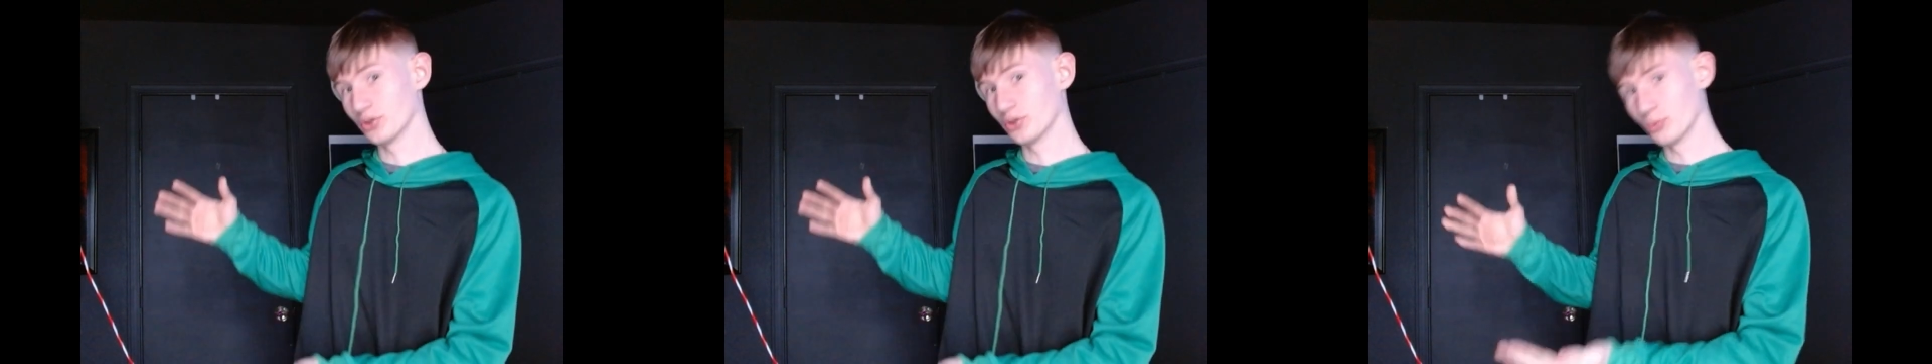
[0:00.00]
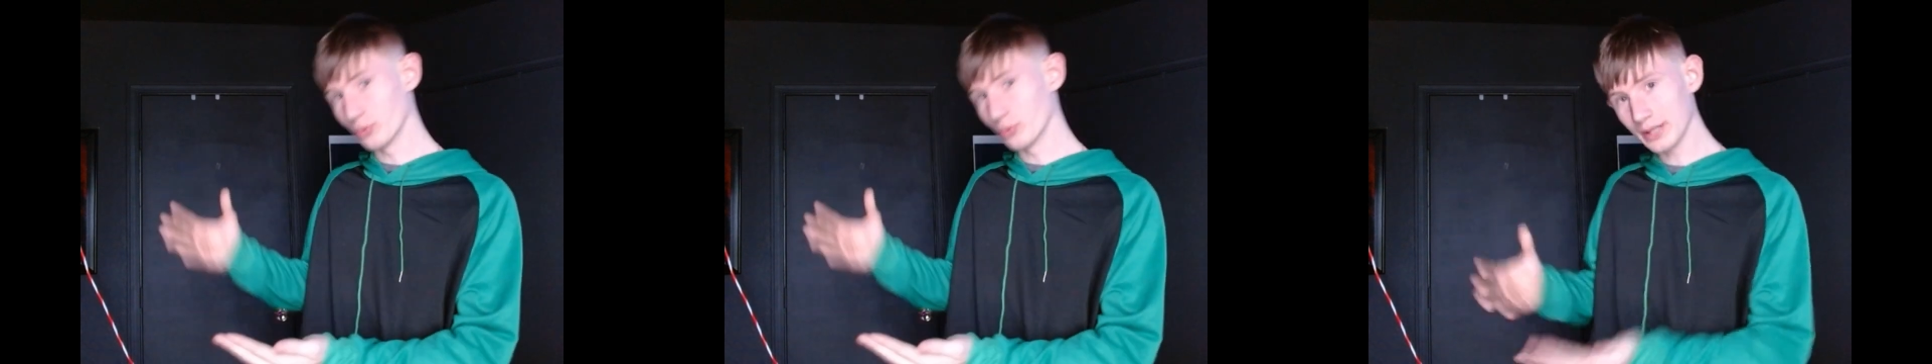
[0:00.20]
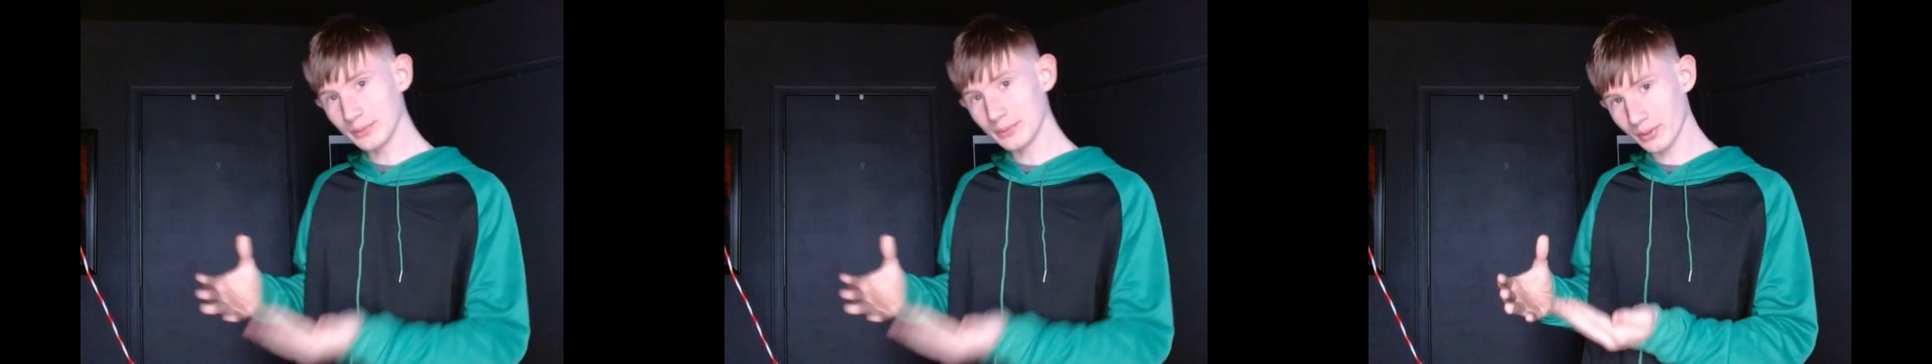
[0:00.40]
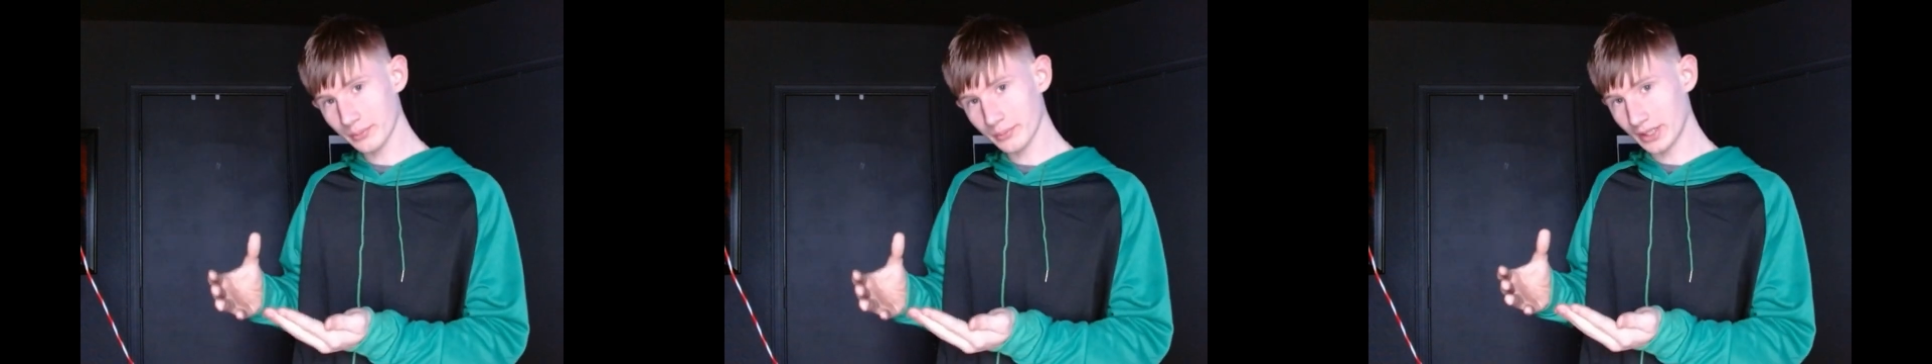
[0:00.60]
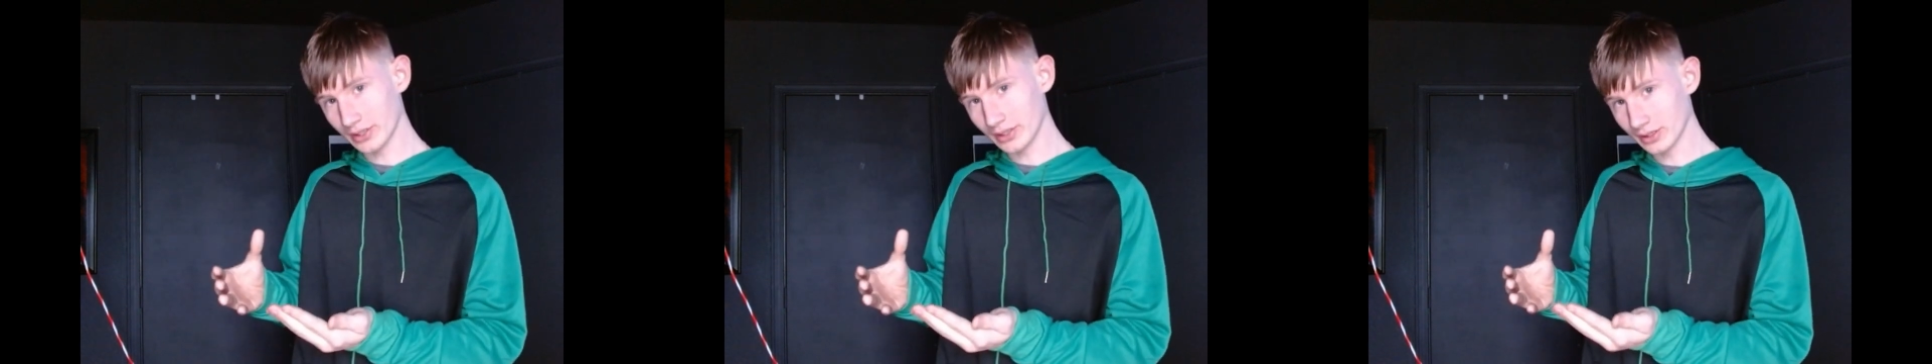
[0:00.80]
way more
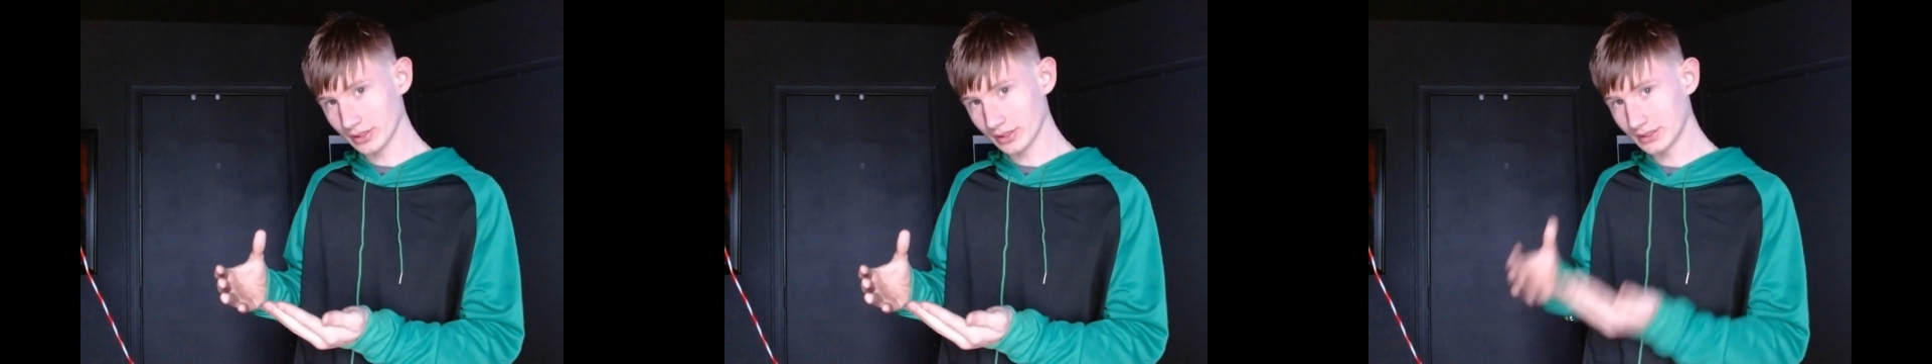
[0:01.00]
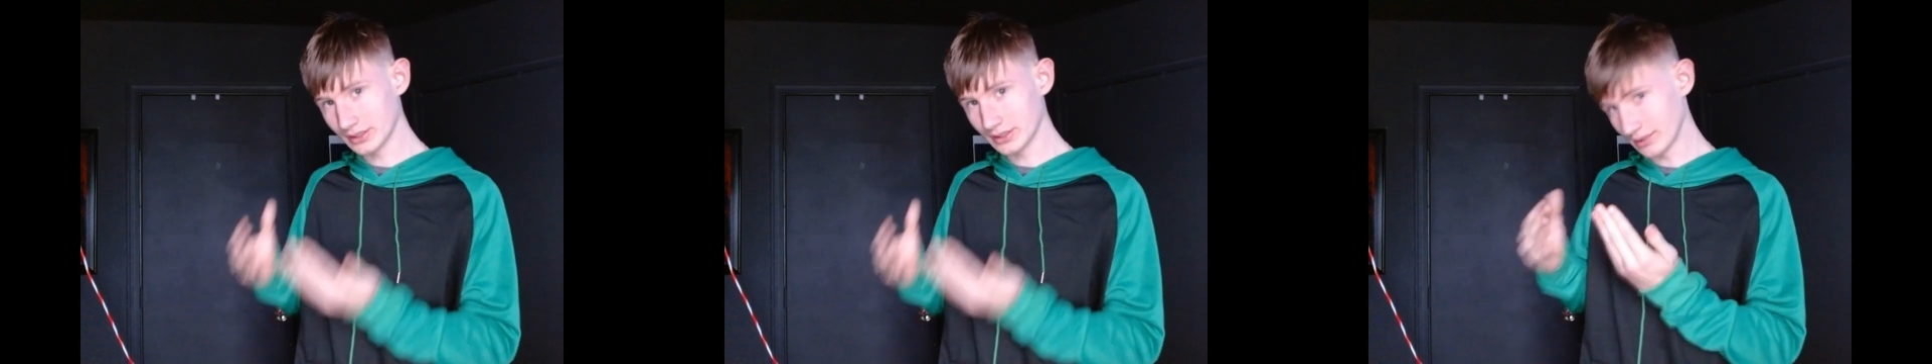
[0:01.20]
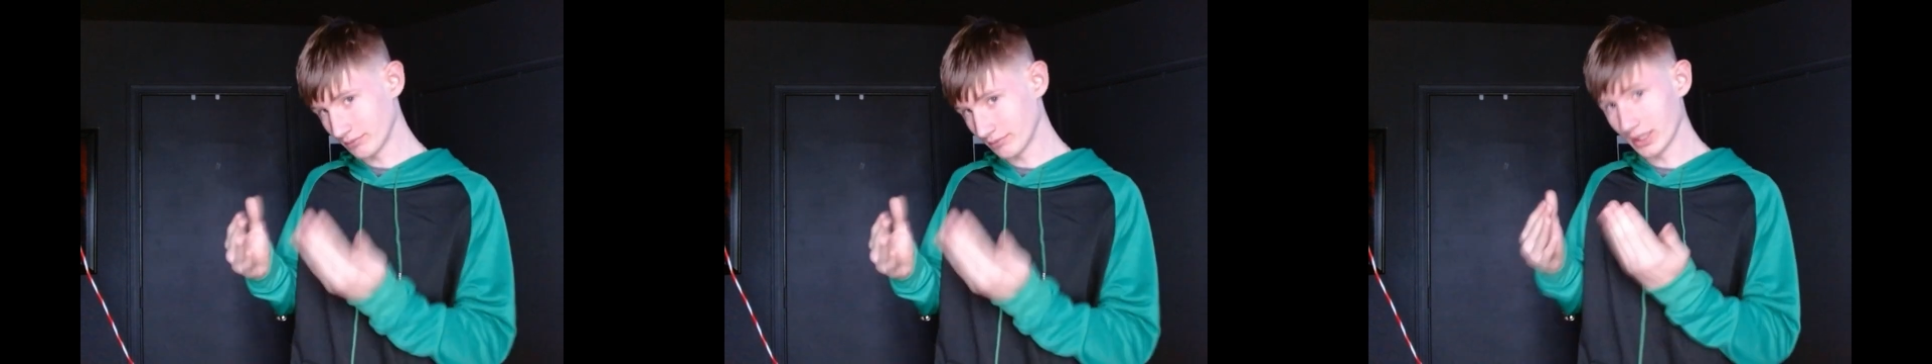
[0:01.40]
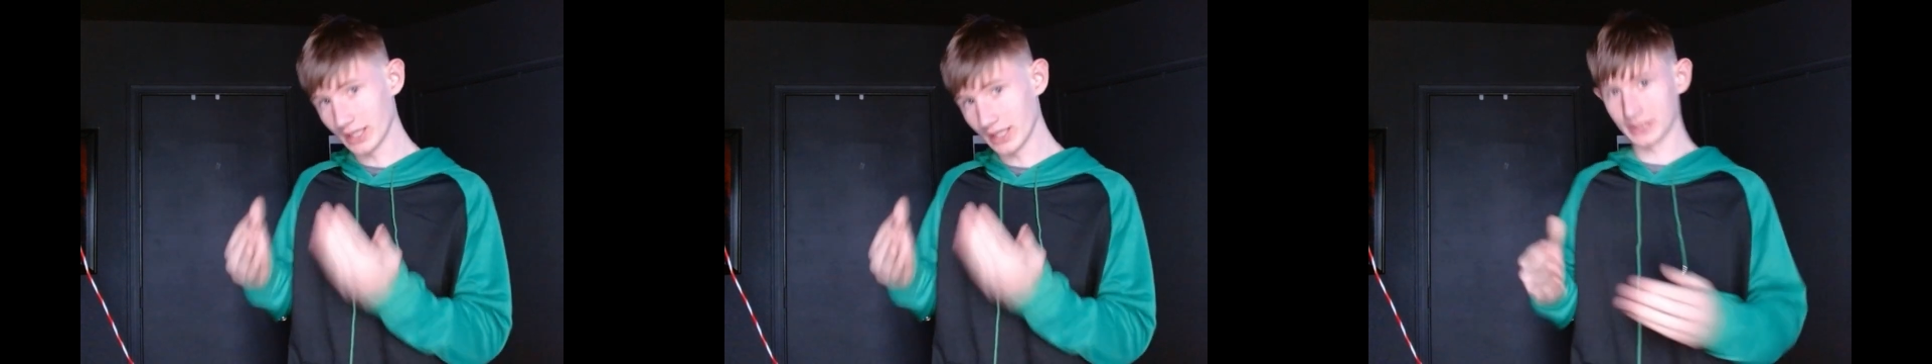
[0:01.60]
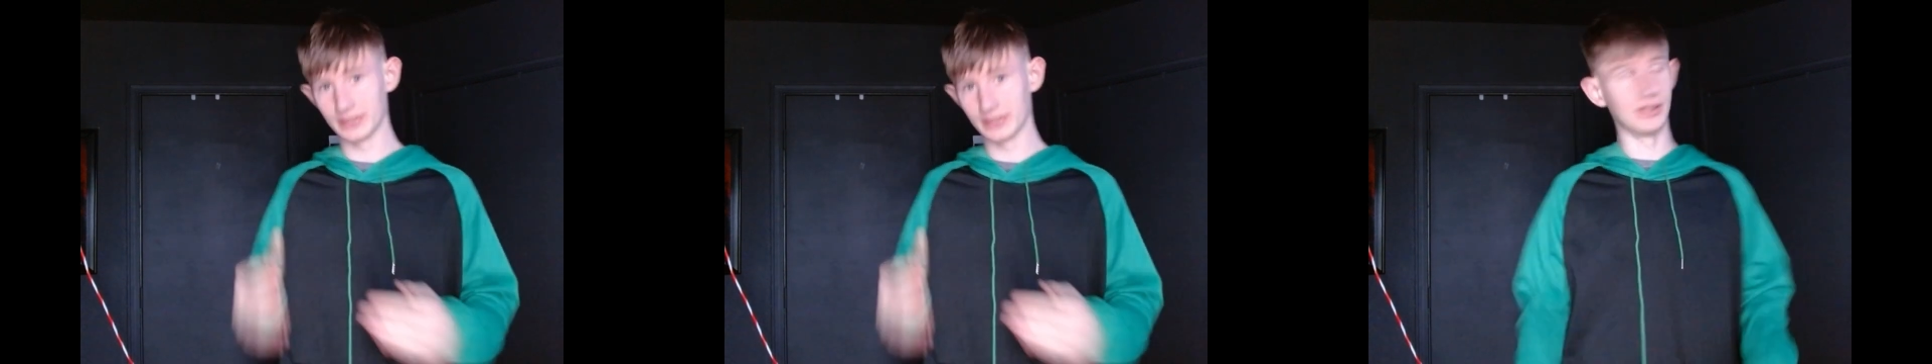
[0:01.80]
better than what I
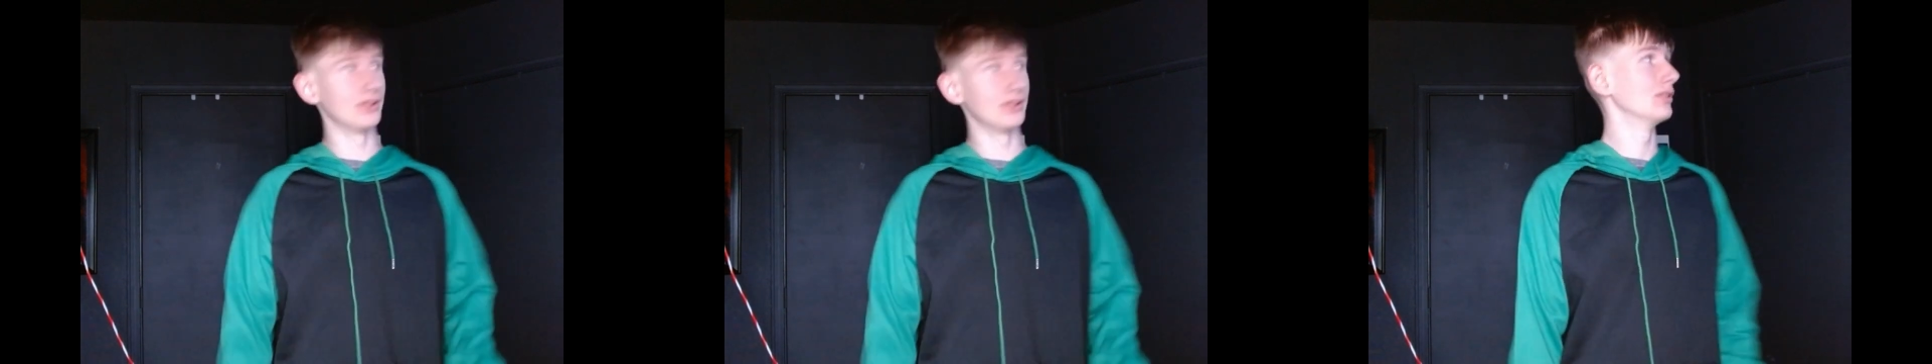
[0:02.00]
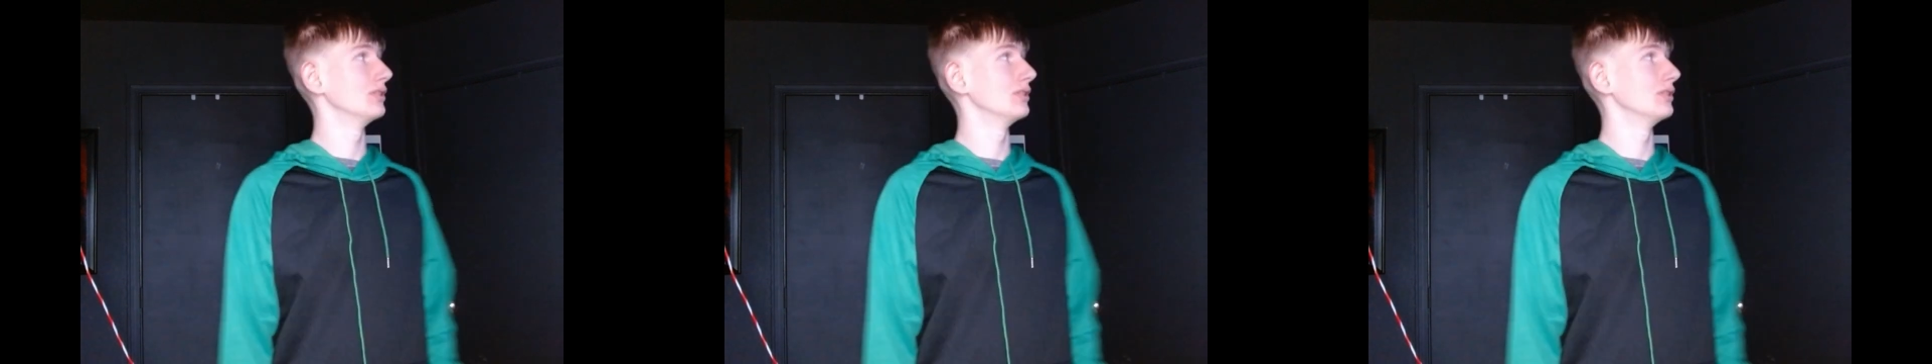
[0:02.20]
can do.